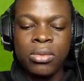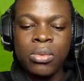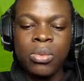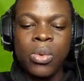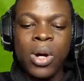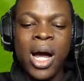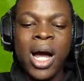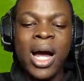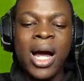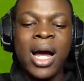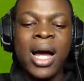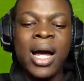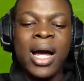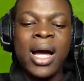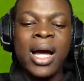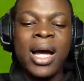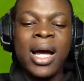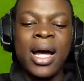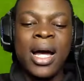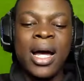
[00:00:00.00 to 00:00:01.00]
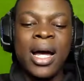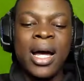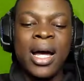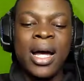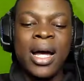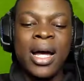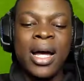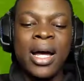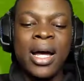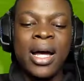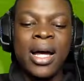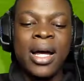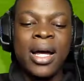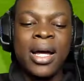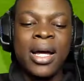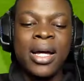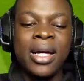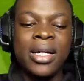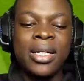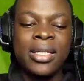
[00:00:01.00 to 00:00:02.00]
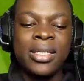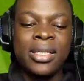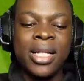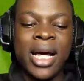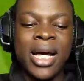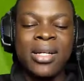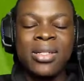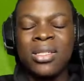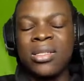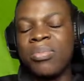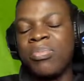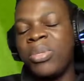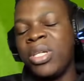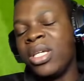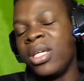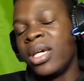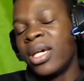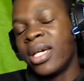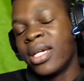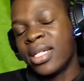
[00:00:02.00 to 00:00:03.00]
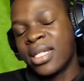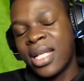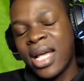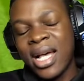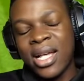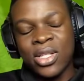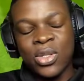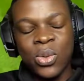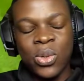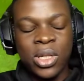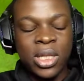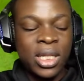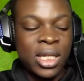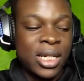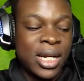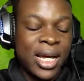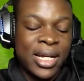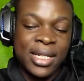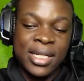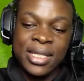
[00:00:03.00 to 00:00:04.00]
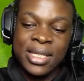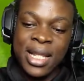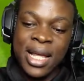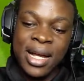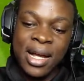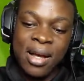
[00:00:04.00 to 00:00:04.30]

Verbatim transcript: Why? That's B S. That's one thing I dislike